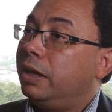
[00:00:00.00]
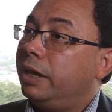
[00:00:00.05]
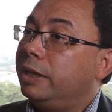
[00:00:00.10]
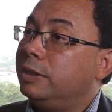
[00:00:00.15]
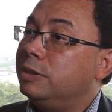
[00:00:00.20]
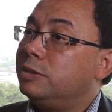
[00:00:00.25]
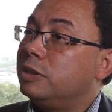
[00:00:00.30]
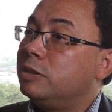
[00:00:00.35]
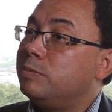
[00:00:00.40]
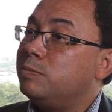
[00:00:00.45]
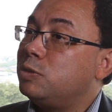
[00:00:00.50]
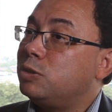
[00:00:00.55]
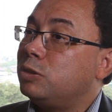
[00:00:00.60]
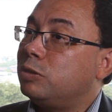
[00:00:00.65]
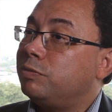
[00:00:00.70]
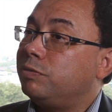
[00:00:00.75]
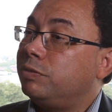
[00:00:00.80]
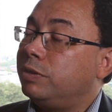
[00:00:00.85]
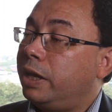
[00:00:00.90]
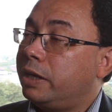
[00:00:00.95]
in terms
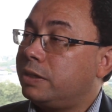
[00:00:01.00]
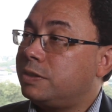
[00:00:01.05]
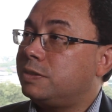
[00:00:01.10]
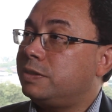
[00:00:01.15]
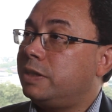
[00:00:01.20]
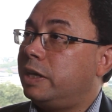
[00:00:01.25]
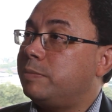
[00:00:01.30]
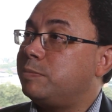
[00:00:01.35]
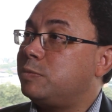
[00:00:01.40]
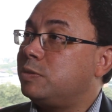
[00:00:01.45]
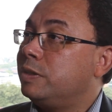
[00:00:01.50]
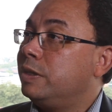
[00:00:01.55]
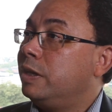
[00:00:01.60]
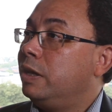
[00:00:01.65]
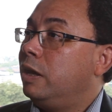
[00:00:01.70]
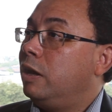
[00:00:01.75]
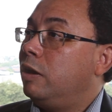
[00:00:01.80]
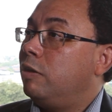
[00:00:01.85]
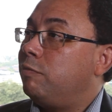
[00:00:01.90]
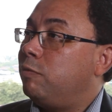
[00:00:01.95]
of next steps
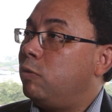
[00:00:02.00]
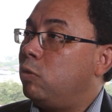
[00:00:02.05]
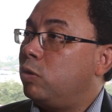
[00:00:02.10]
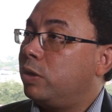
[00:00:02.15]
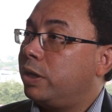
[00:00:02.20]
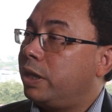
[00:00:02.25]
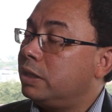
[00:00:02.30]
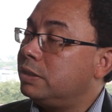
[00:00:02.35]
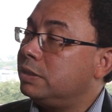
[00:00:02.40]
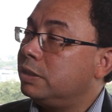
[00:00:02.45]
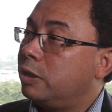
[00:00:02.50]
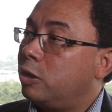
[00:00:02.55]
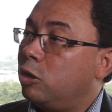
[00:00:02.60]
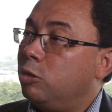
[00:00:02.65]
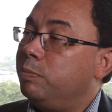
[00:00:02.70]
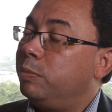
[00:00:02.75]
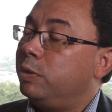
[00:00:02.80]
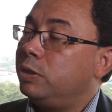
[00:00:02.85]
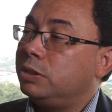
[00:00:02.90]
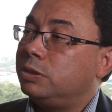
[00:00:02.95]
for getting
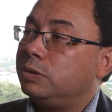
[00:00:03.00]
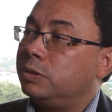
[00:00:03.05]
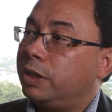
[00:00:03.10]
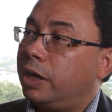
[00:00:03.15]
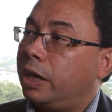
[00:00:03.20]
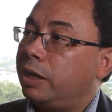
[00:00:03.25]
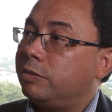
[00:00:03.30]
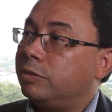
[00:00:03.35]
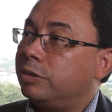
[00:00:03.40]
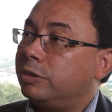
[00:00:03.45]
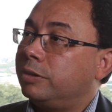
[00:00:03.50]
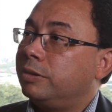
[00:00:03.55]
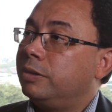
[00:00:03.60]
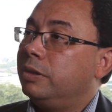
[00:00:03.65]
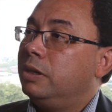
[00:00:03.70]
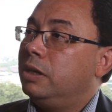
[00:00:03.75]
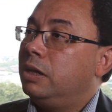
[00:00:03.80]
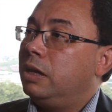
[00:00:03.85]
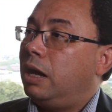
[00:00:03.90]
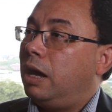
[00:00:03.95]
companies together
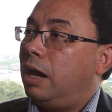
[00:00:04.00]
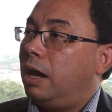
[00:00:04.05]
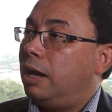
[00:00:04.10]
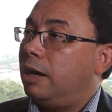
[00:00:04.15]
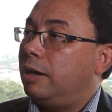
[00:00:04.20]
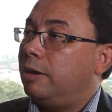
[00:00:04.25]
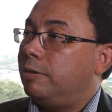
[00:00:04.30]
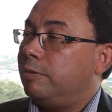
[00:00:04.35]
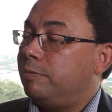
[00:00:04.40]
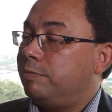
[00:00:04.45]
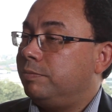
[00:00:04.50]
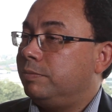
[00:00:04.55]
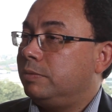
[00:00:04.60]
uh,